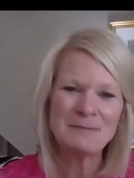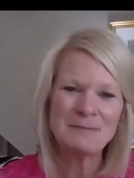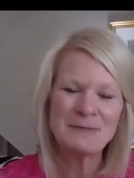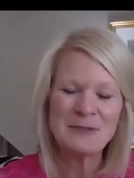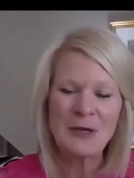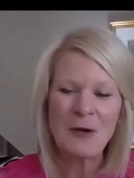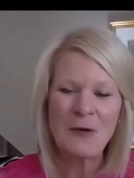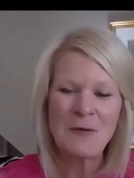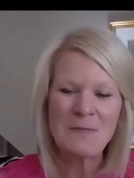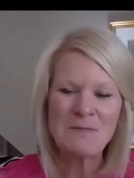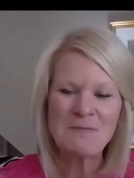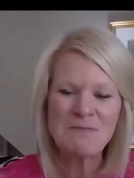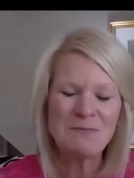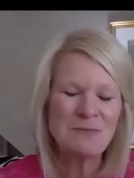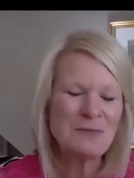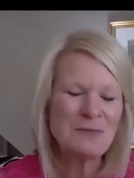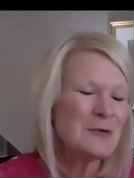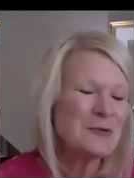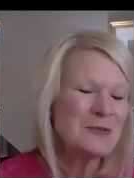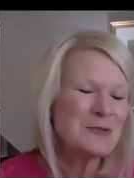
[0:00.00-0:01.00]
so
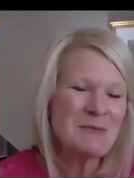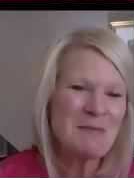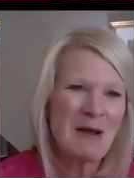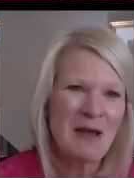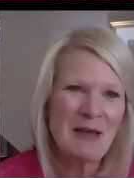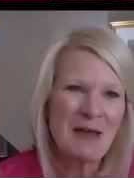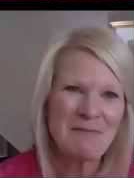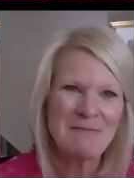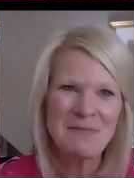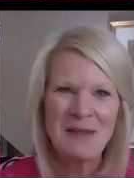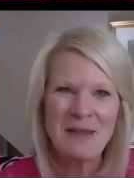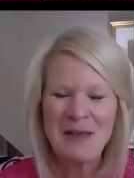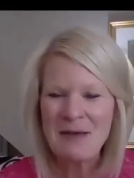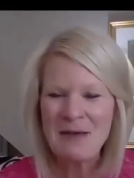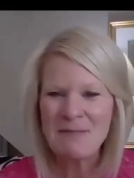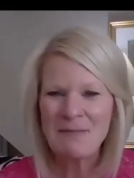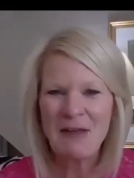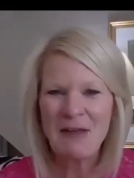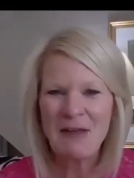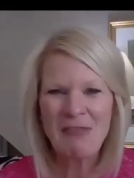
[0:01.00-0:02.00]
those are my
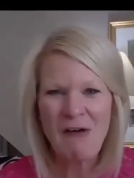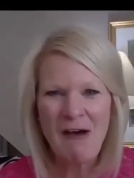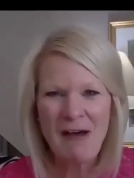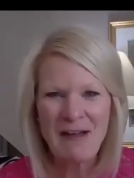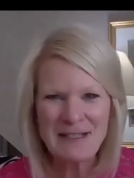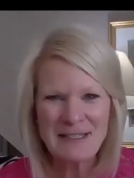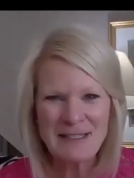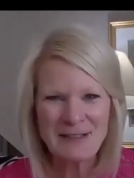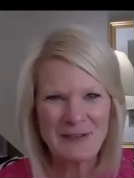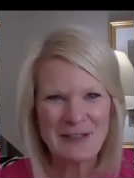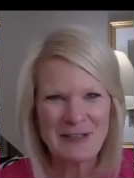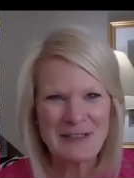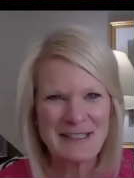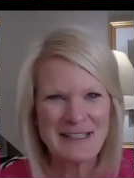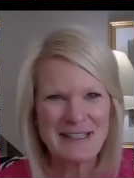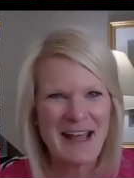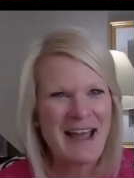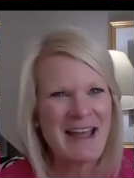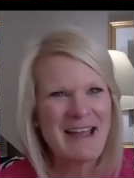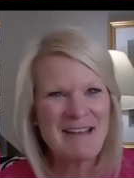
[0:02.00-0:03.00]
thoughts for
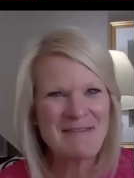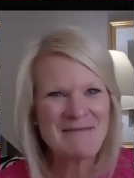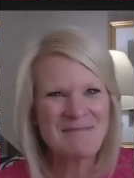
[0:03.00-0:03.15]
today.